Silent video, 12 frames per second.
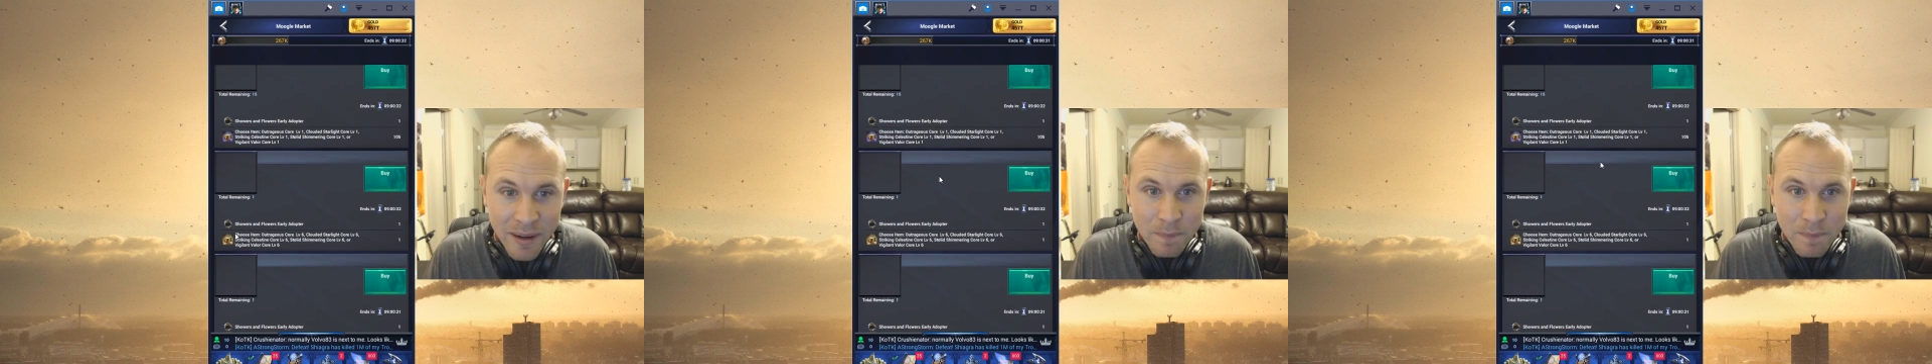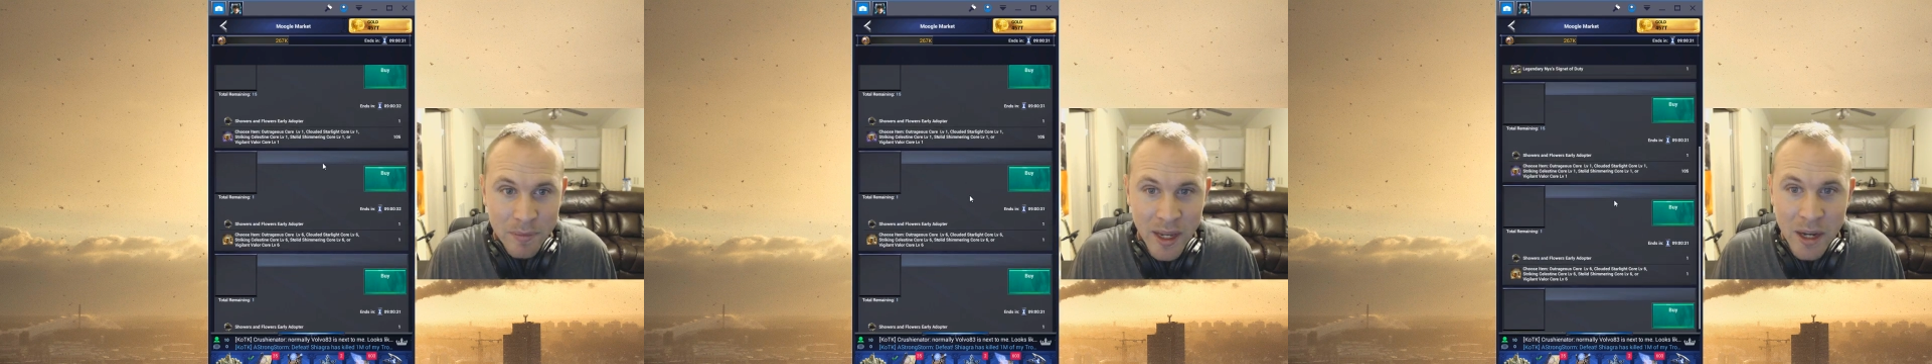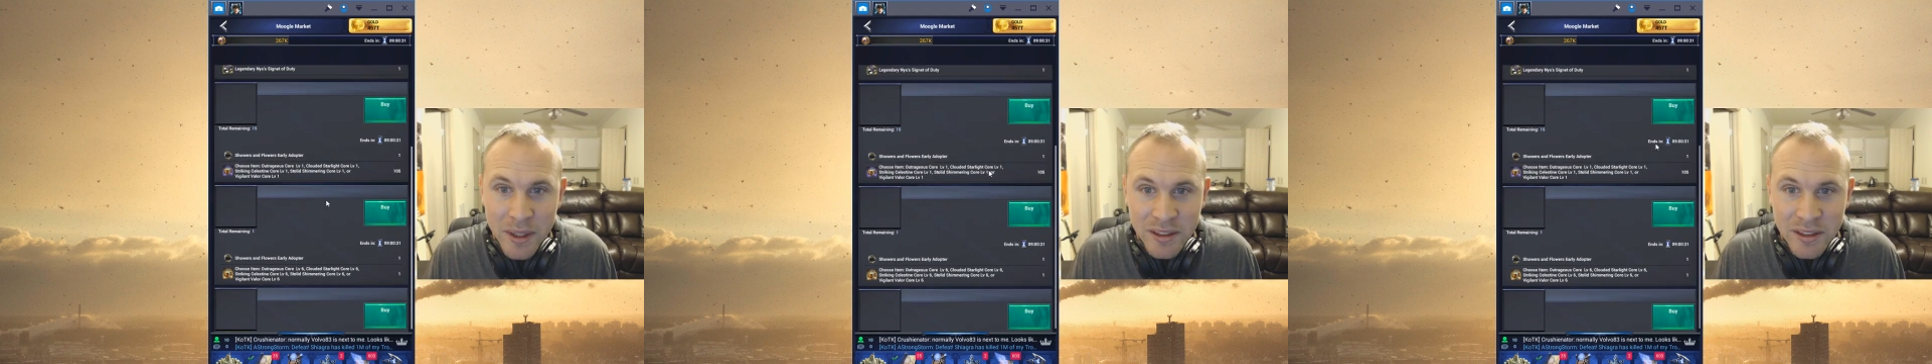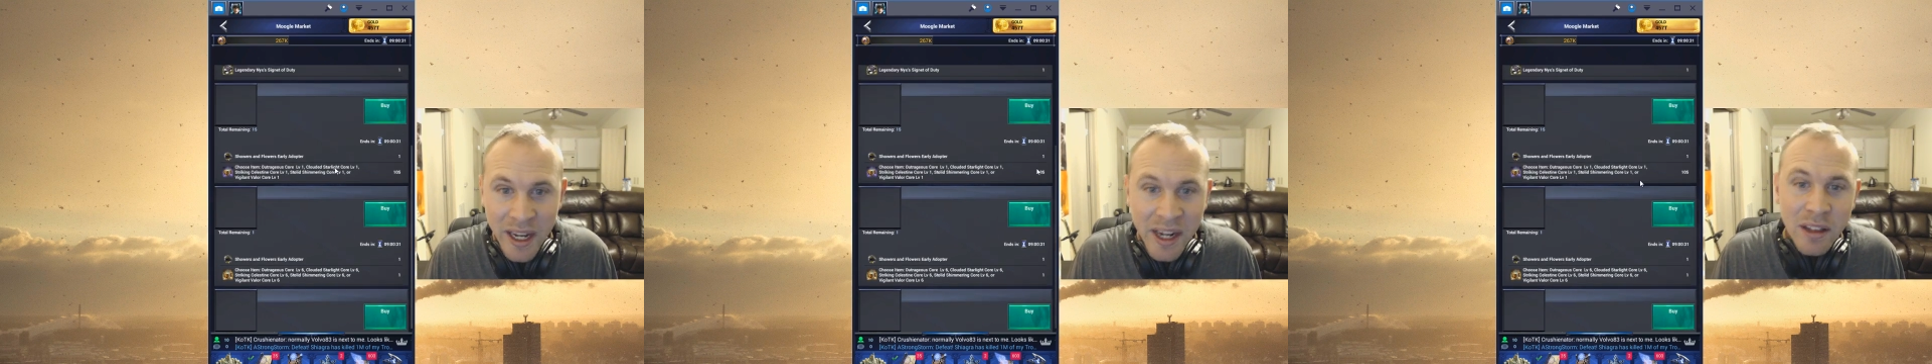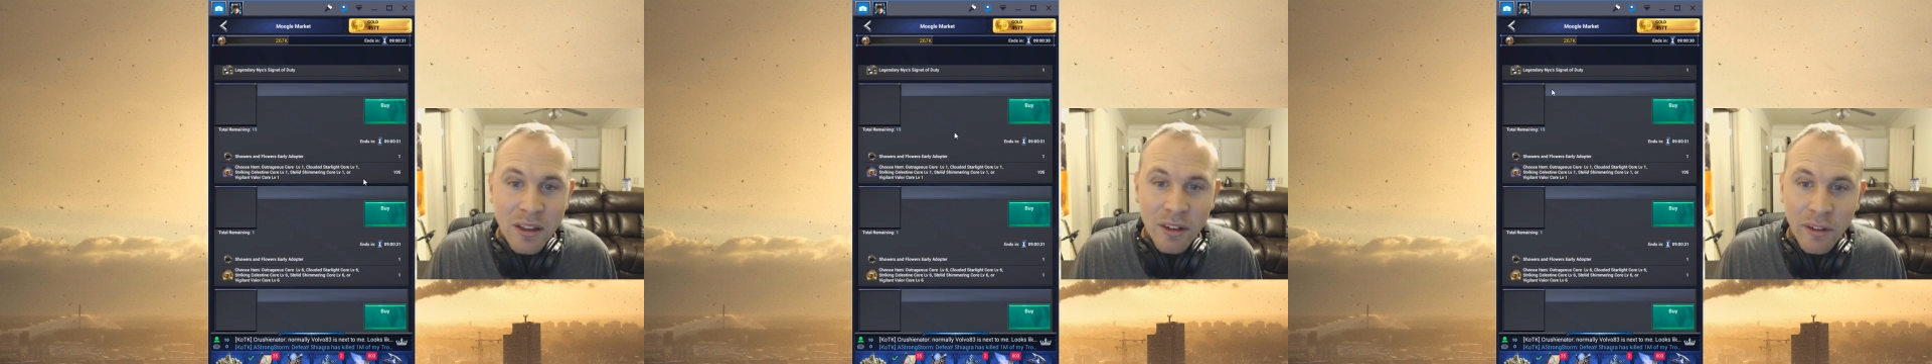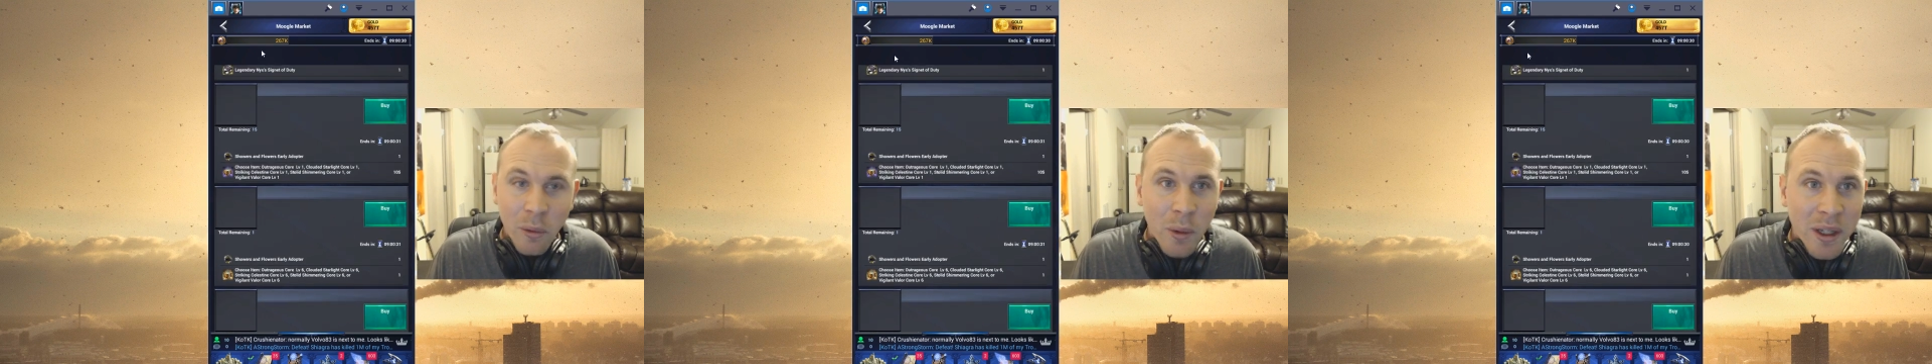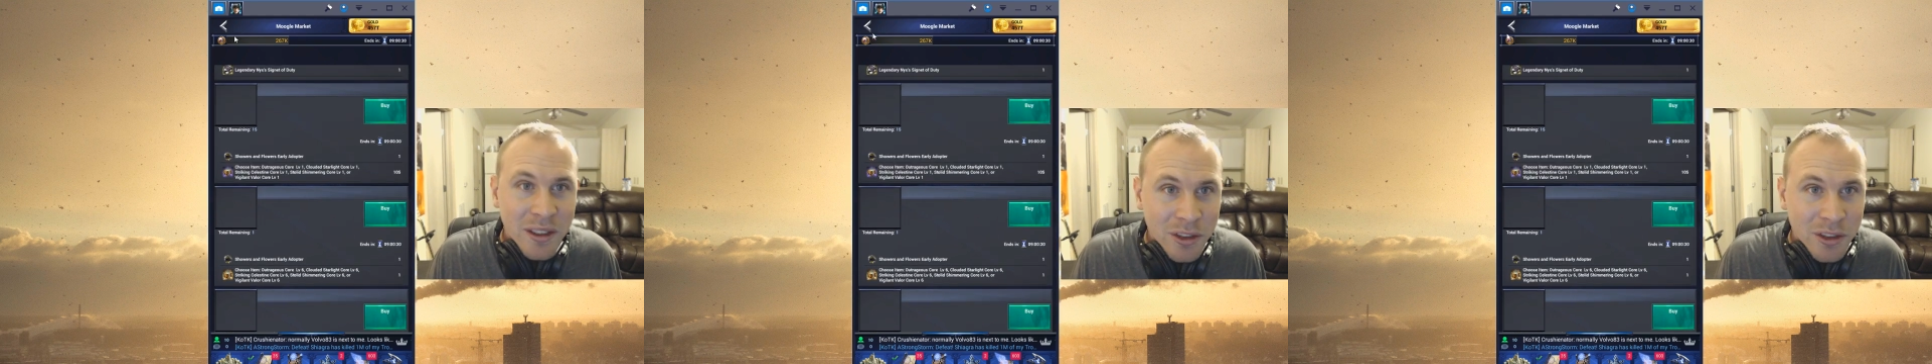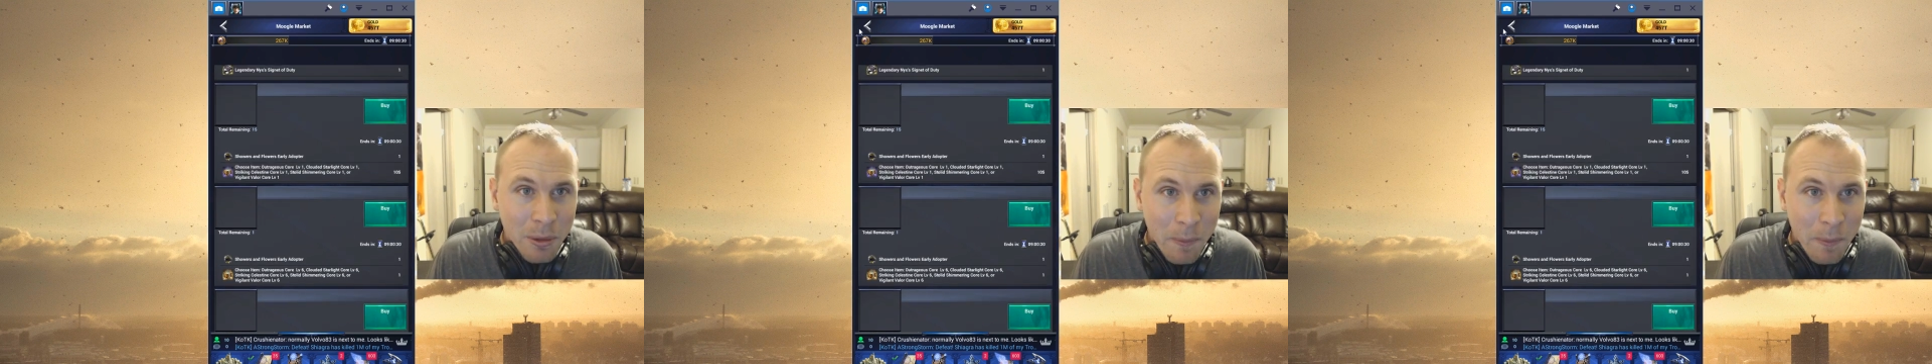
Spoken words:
Anyways, I got the level 1s,